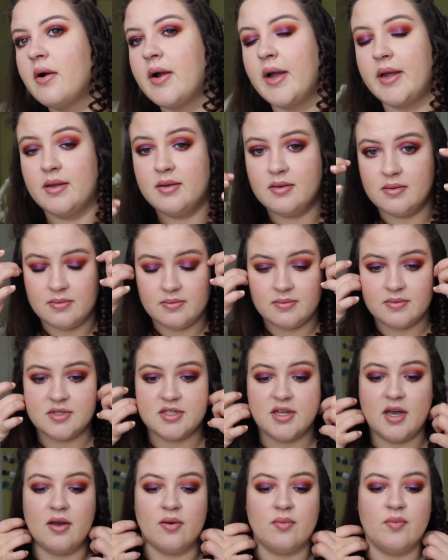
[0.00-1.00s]
Okay,
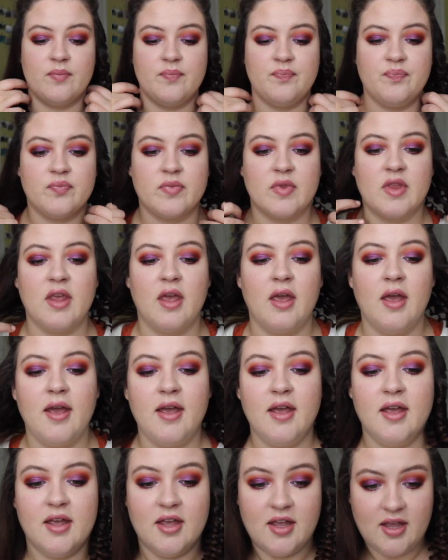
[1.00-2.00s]
so
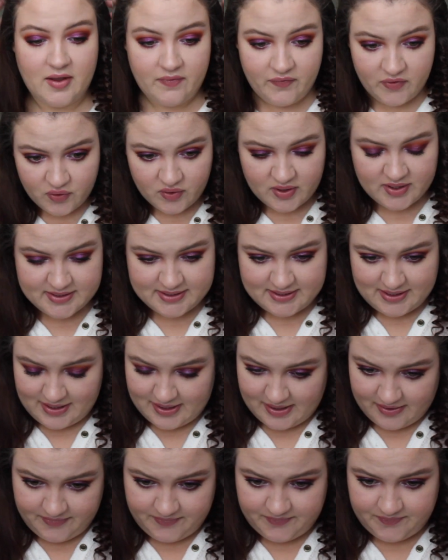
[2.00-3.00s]
if you can
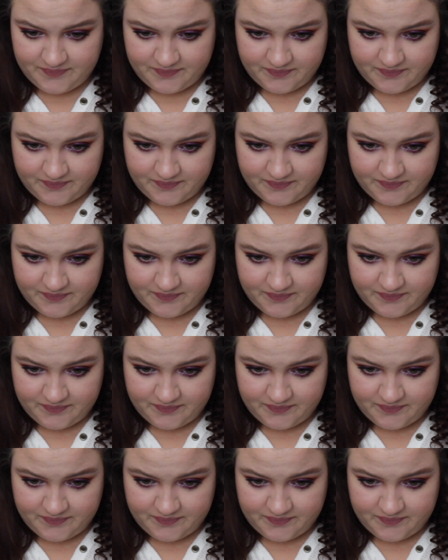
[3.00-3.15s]
see,